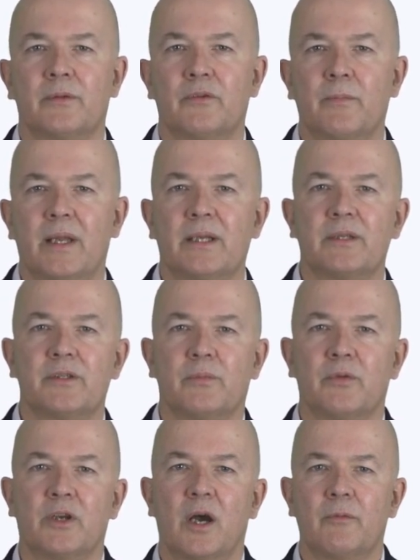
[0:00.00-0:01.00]
Spending
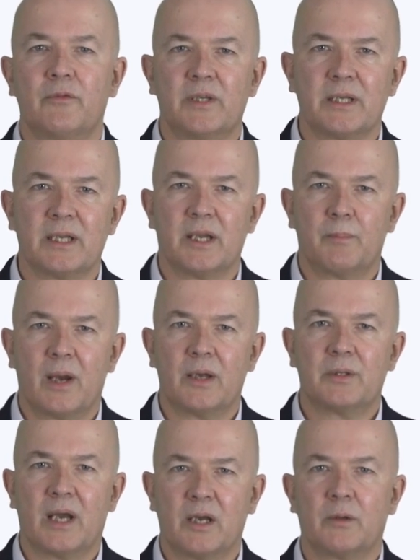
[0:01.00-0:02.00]
some time thinking
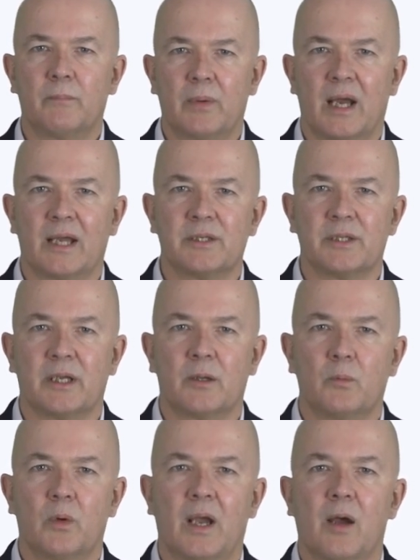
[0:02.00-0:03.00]
about their impact
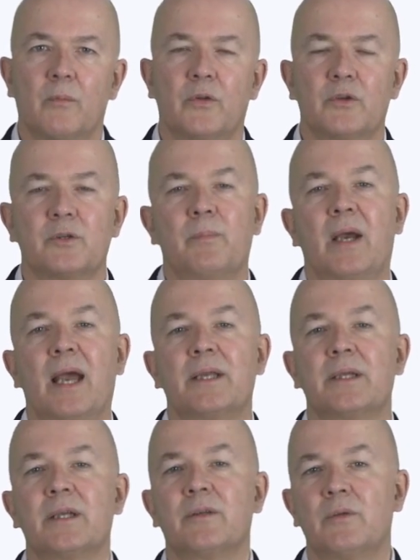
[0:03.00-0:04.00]
will help you to plan
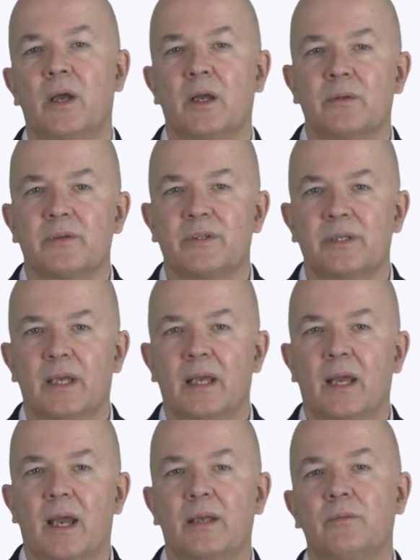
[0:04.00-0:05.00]
in advance
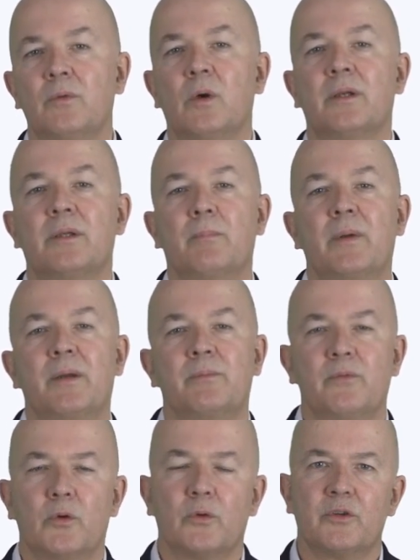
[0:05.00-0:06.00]
and avoid the
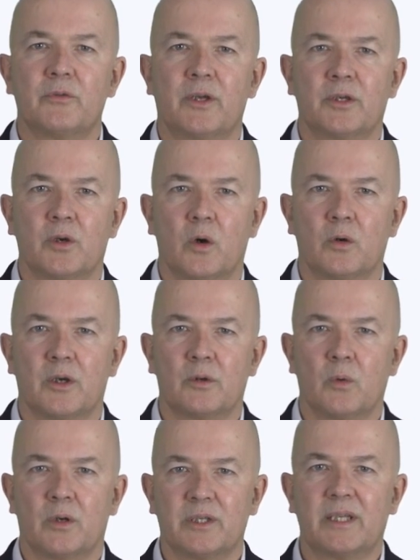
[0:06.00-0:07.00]
pitfalls of
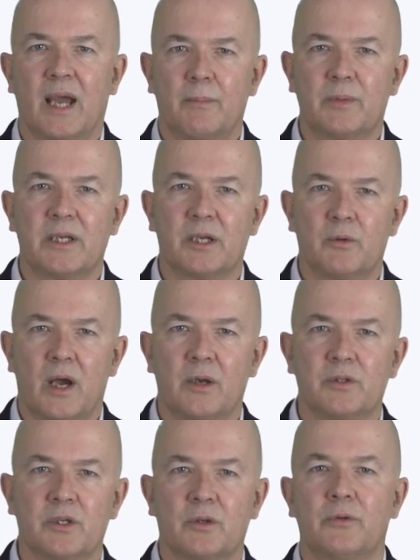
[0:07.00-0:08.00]
ignoring what is happening
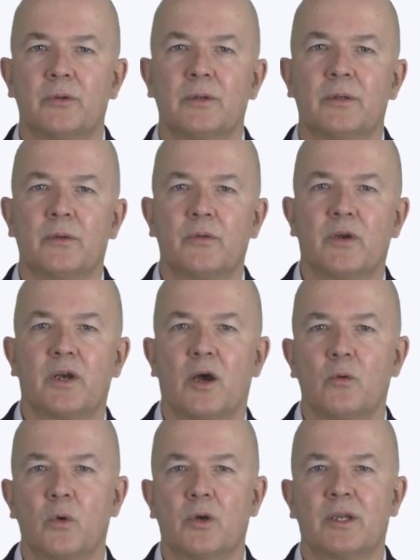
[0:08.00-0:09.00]
around you. You
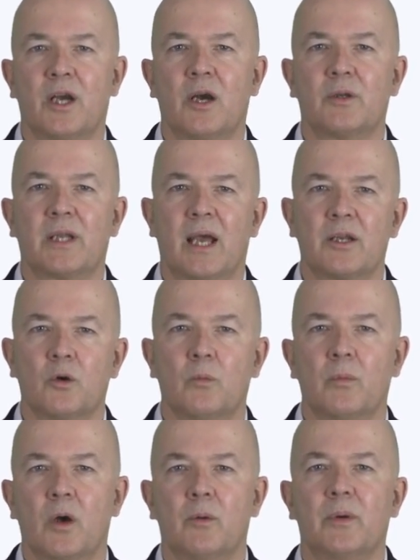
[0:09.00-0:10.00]
don't want a Kodak or
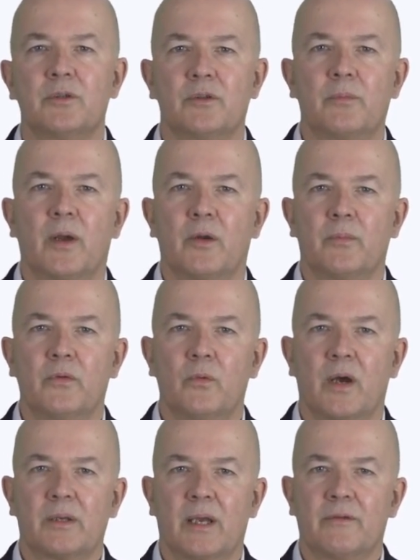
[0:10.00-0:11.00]
Blockbuster moment
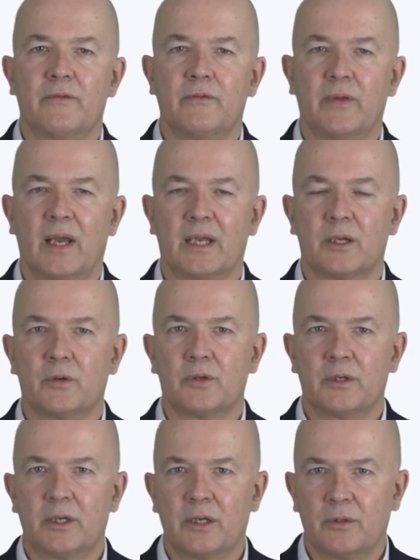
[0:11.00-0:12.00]
where they
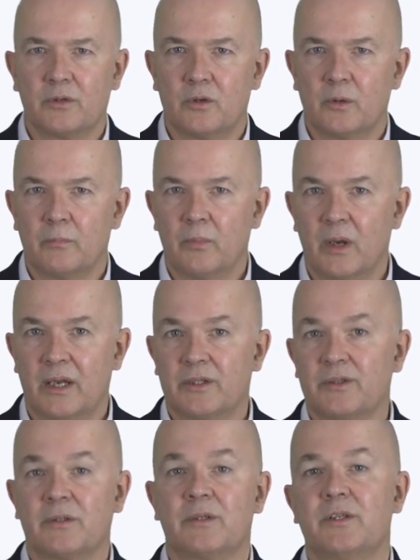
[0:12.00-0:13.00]
failed to
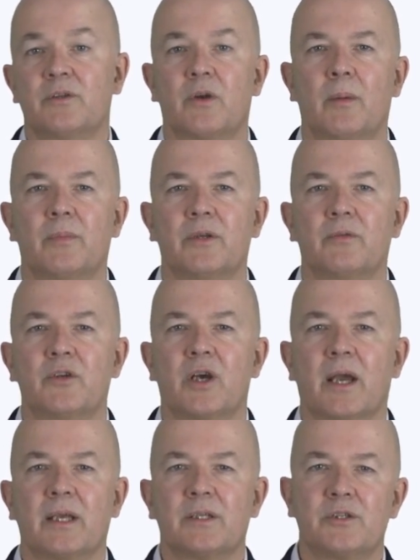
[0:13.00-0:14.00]
embrace the disruptive
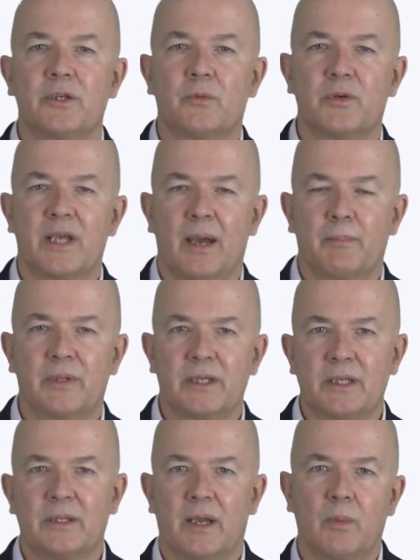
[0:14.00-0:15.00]
change that was
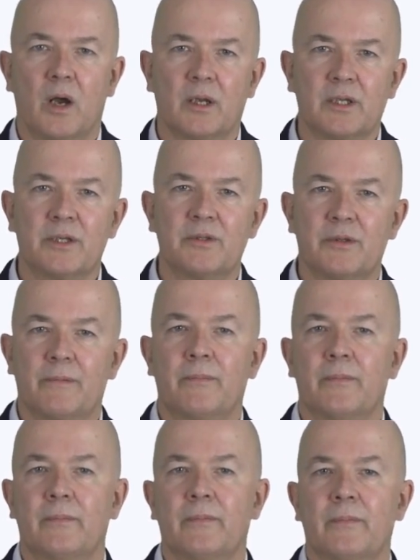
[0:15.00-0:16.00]
happening in their market.
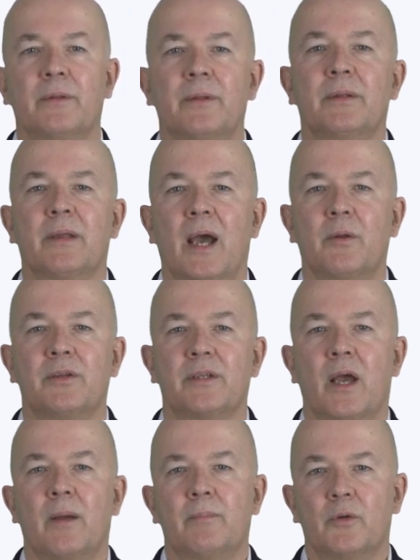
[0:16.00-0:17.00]
Now it's
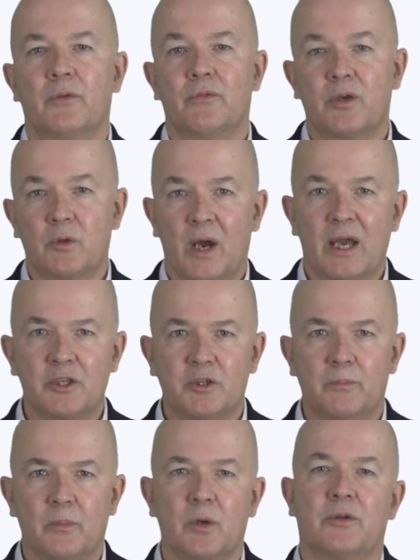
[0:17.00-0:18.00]
time for a few
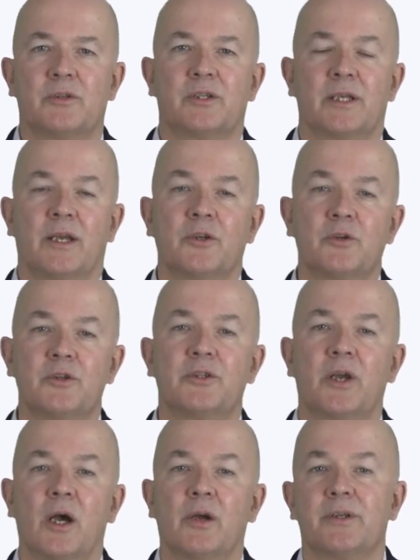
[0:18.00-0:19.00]
action points to get you
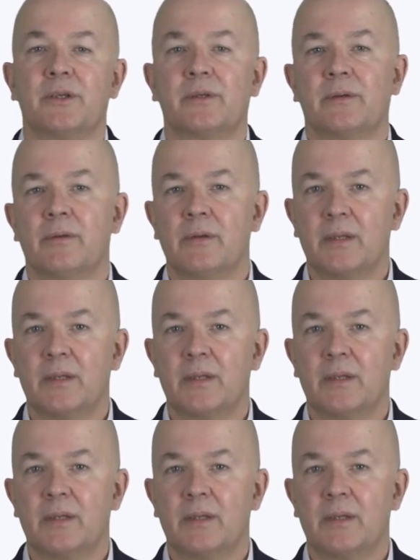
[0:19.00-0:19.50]
started.